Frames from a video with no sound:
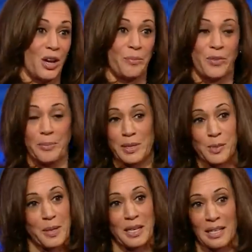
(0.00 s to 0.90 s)
You know, I've
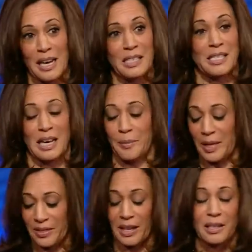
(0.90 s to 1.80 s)
been spending a lot of
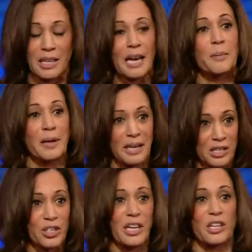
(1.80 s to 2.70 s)
time, I think a lot about
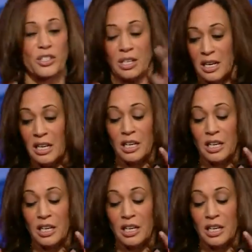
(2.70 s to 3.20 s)
education